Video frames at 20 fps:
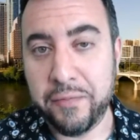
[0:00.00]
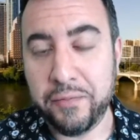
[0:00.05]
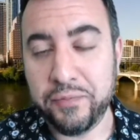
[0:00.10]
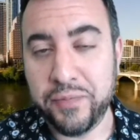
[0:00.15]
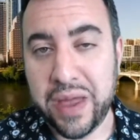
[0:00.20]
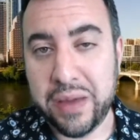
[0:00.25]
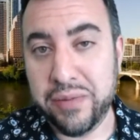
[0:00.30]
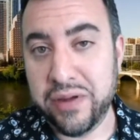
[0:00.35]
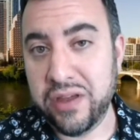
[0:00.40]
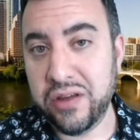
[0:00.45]

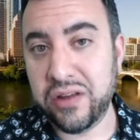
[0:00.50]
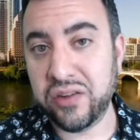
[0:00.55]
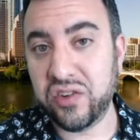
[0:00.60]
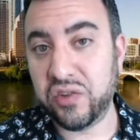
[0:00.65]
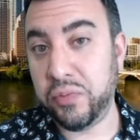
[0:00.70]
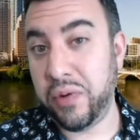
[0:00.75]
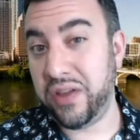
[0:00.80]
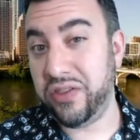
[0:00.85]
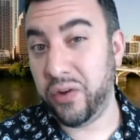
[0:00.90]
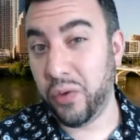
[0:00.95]
maybe you can
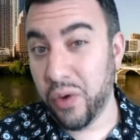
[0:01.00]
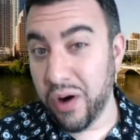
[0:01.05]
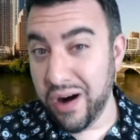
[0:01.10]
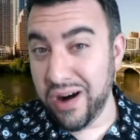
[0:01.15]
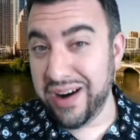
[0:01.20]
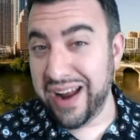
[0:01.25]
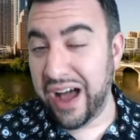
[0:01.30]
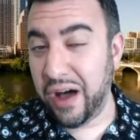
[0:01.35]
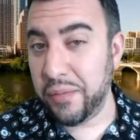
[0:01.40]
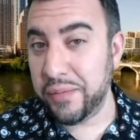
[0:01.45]
spread the
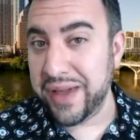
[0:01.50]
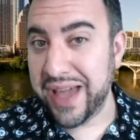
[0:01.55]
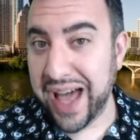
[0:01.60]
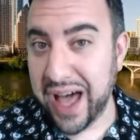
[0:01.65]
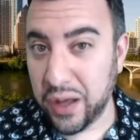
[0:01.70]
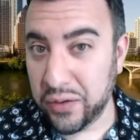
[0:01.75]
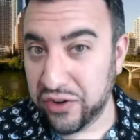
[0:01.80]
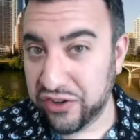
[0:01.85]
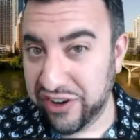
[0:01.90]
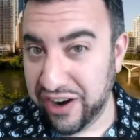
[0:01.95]
word, help me
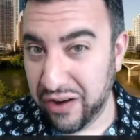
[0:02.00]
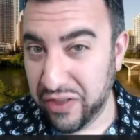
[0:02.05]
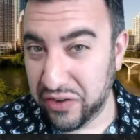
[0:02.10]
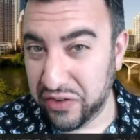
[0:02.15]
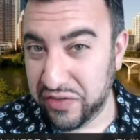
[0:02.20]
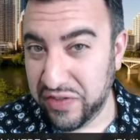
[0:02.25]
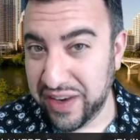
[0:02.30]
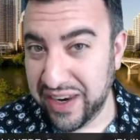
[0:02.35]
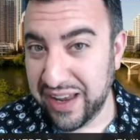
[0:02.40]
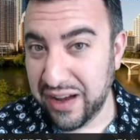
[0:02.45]
out, share this
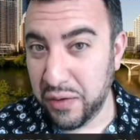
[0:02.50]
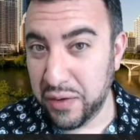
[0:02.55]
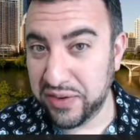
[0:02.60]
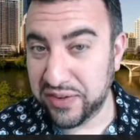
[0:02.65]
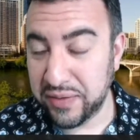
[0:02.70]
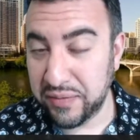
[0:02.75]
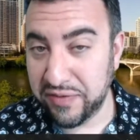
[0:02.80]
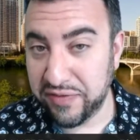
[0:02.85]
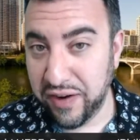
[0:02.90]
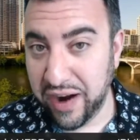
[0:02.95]
video with
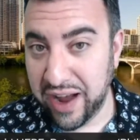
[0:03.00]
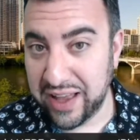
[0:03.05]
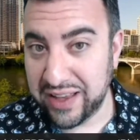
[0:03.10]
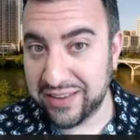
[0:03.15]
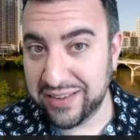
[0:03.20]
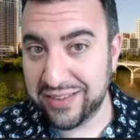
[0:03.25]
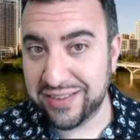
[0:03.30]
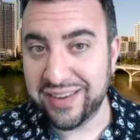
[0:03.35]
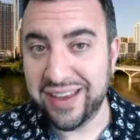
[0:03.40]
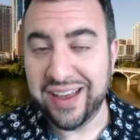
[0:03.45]
some
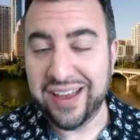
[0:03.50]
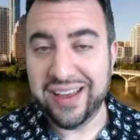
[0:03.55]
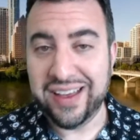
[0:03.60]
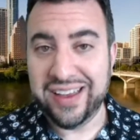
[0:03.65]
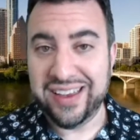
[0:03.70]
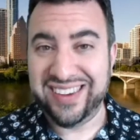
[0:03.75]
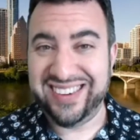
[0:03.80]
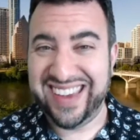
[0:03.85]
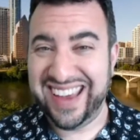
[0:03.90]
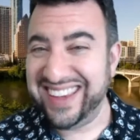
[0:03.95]
friends,
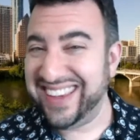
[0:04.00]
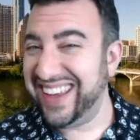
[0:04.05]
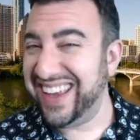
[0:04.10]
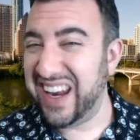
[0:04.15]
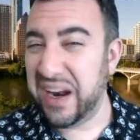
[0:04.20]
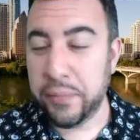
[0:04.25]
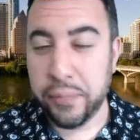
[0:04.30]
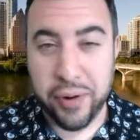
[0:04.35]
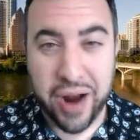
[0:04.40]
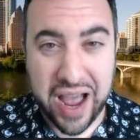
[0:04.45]
send it in
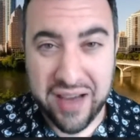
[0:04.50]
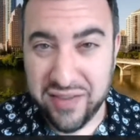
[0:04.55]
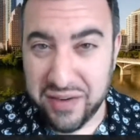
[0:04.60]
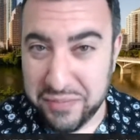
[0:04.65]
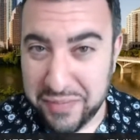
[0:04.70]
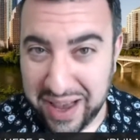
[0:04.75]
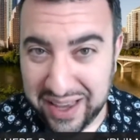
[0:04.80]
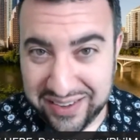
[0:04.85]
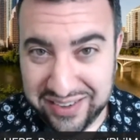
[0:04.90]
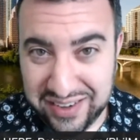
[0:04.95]
a private
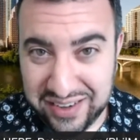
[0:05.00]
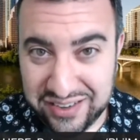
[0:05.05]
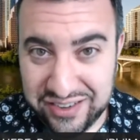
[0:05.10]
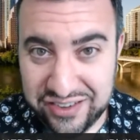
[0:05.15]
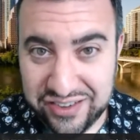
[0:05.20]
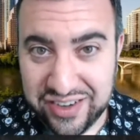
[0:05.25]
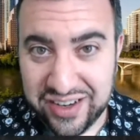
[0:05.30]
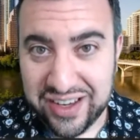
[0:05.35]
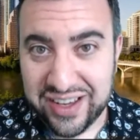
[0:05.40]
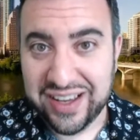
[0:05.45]

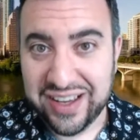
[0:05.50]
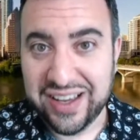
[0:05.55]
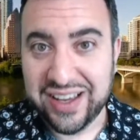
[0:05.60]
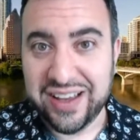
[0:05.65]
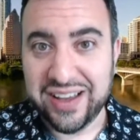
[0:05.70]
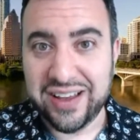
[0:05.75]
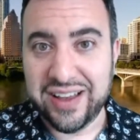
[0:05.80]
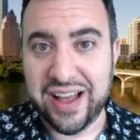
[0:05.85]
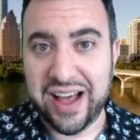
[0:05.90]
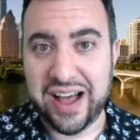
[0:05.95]
message.
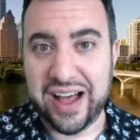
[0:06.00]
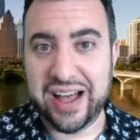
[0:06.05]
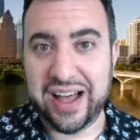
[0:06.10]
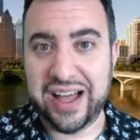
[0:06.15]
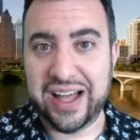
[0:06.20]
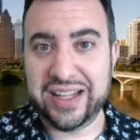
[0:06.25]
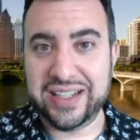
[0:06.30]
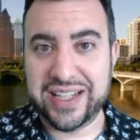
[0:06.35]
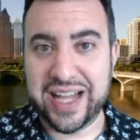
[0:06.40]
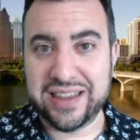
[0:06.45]

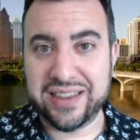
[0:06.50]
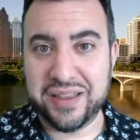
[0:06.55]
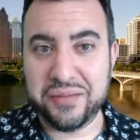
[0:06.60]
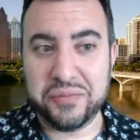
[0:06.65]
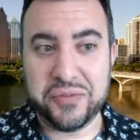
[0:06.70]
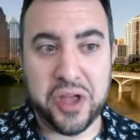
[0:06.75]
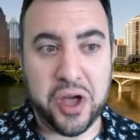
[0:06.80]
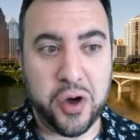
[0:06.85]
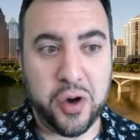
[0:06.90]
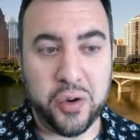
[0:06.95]
Let them
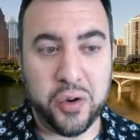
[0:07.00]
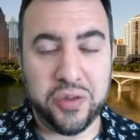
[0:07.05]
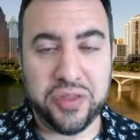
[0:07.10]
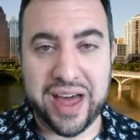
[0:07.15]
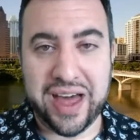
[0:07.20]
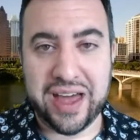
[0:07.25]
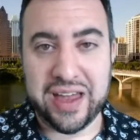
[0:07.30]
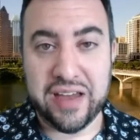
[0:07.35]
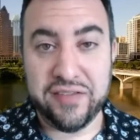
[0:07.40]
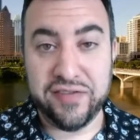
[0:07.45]
know
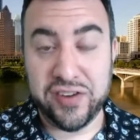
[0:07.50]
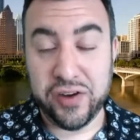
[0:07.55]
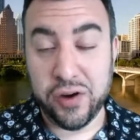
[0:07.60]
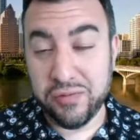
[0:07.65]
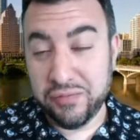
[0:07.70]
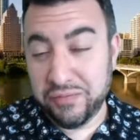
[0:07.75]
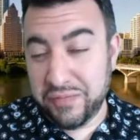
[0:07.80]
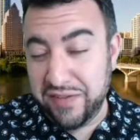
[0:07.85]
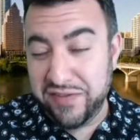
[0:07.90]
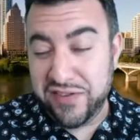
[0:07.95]
that if
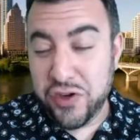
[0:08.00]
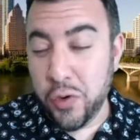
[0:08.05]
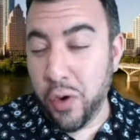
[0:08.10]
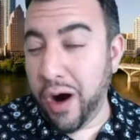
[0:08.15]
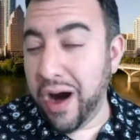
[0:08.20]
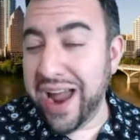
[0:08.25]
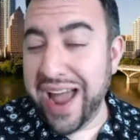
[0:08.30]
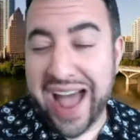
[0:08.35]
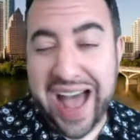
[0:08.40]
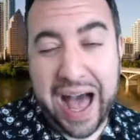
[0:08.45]
you
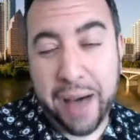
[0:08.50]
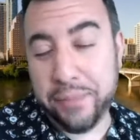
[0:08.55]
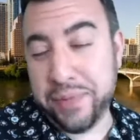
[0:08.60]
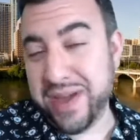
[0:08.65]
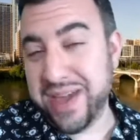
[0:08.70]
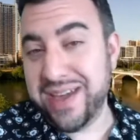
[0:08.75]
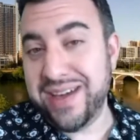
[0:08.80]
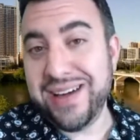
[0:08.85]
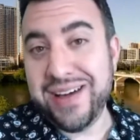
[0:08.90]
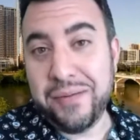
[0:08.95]
are a
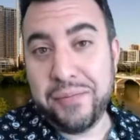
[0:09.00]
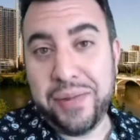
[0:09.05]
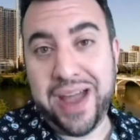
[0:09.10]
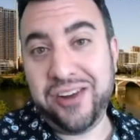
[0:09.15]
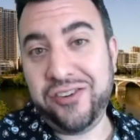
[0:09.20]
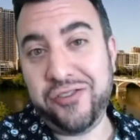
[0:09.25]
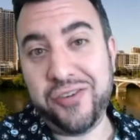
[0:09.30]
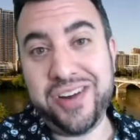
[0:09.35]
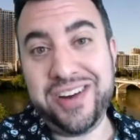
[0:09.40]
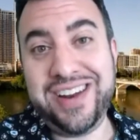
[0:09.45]
happy
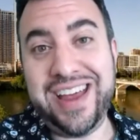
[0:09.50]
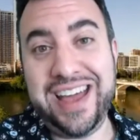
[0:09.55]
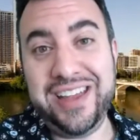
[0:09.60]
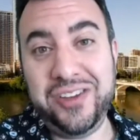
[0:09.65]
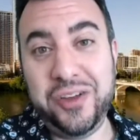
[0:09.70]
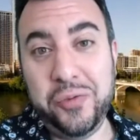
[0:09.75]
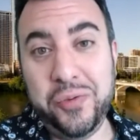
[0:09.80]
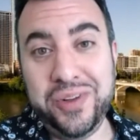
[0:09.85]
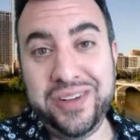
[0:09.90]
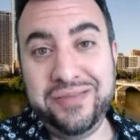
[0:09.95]
patron
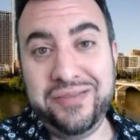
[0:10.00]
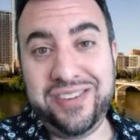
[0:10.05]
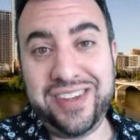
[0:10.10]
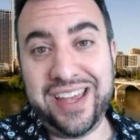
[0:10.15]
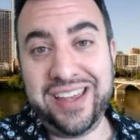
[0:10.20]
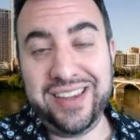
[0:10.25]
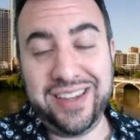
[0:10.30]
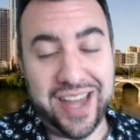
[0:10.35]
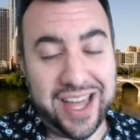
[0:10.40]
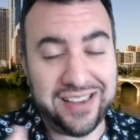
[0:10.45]
and you would
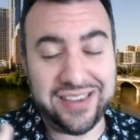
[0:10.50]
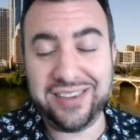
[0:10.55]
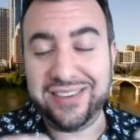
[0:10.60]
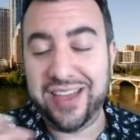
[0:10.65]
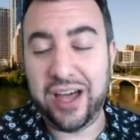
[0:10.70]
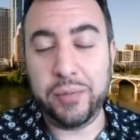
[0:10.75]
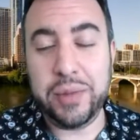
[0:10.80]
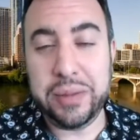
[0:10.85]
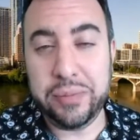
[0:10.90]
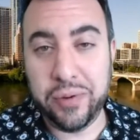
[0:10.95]
like to
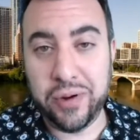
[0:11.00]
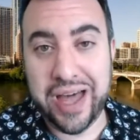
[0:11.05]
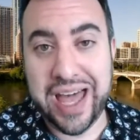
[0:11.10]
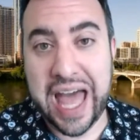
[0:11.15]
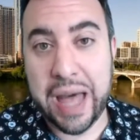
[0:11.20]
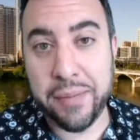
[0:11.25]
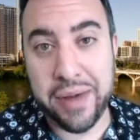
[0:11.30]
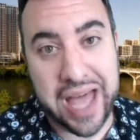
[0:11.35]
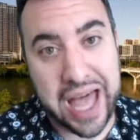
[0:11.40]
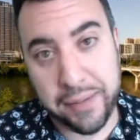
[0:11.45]
tell people, hey,
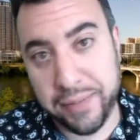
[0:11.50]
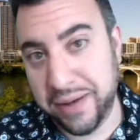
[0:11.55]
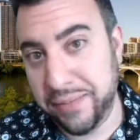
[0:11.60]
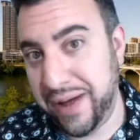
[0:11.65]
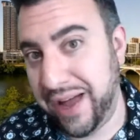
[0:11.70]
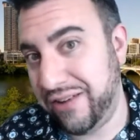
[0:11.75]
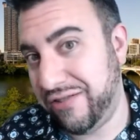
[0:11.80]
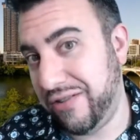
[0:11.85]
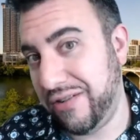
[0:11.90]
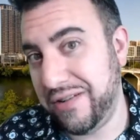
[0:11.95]
I'm a happy
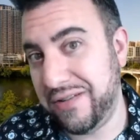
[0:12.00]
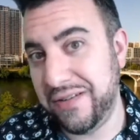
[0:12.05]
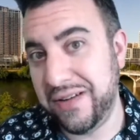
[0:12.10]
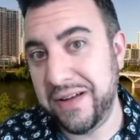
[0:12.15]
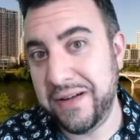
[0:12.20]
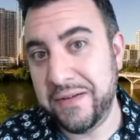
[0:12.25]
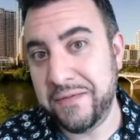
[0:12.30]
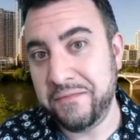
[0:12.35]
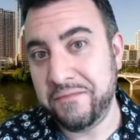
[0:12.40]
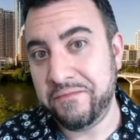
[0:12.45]
patron,
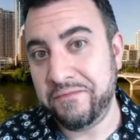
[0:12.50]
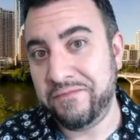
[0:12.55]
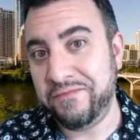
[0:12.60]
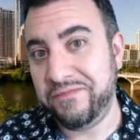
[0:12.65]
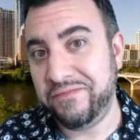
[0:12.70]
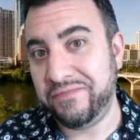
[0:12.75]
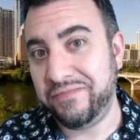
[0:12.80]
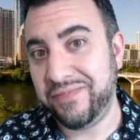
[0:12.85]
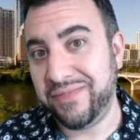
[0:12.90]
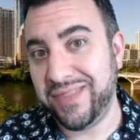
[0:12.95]

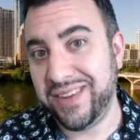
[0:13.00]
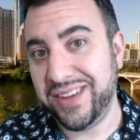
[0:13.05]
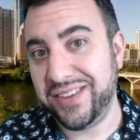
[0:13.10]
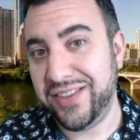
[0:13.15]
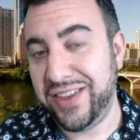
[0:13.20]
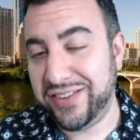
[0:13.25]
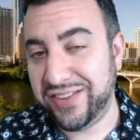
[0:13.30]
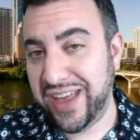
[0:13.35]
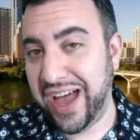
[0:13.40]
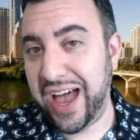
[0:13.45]

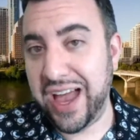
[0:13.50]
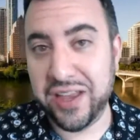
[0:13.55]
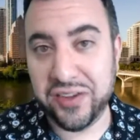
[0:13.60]
this guy